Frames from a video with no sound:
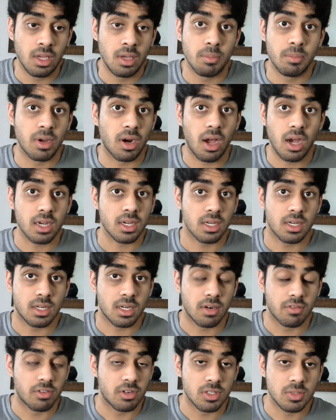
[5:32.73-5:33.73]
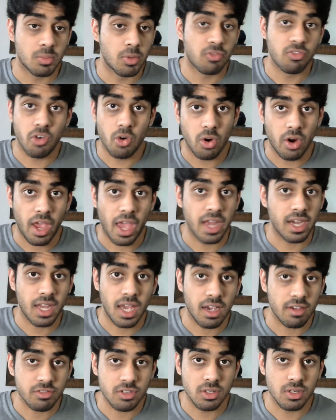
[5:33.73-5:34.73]
But Aka covers before and
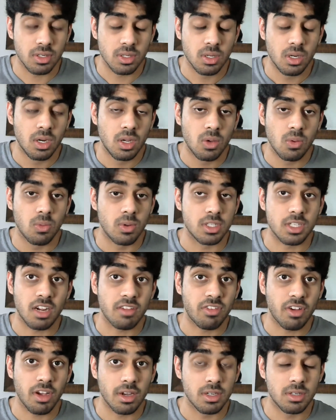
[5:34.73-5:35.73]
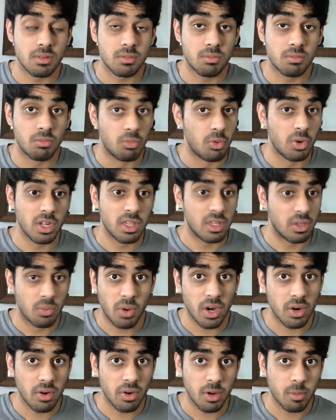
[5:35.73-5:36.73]
after, which I find really
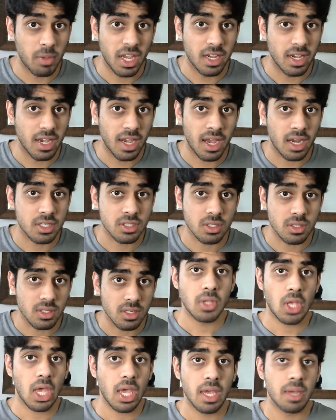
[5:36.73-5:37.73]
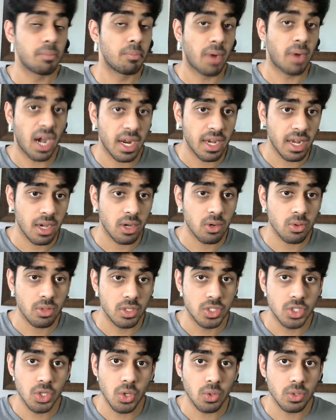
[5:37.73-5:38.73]
rare in manga actually. And by now the
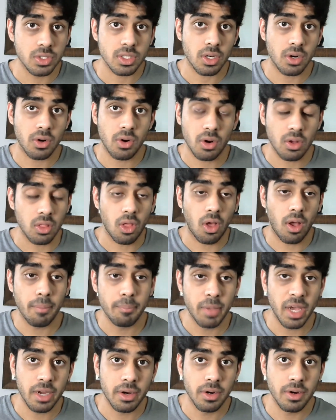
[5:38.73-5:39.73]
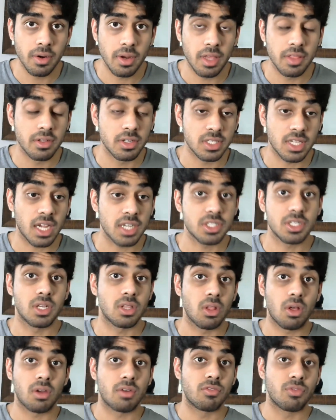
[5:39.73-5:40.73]
jokes are a lot better and there's actually
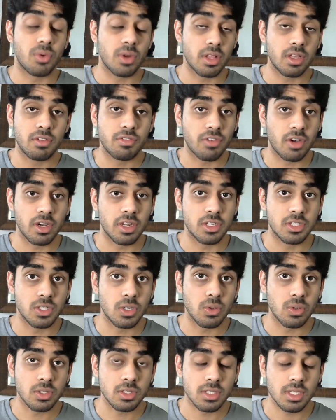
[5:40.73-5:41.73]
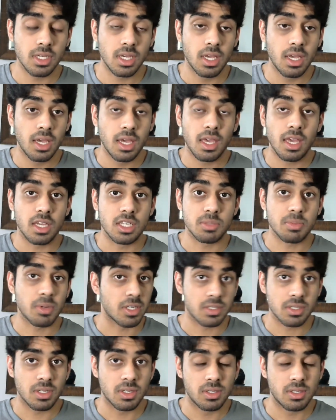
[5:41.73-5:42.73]
a lot of really funny jokes
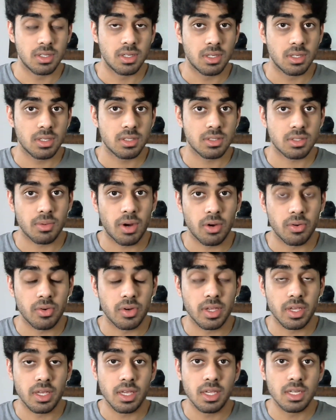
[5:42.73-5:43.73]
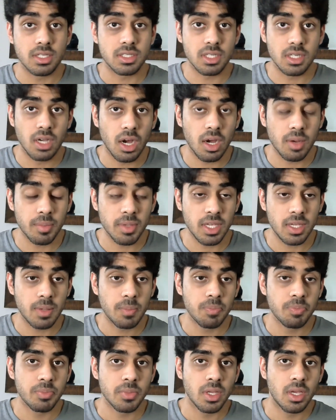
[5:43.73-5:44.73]
especially surrounding Ishigami,
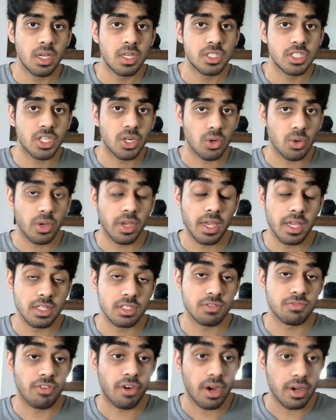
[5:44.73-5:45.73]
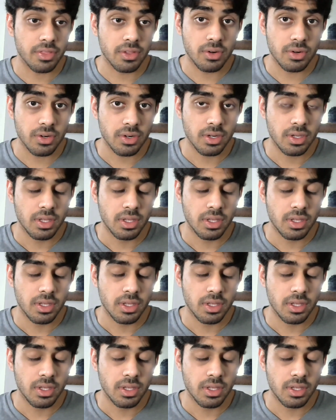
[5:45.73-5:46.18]
Shirogane's father.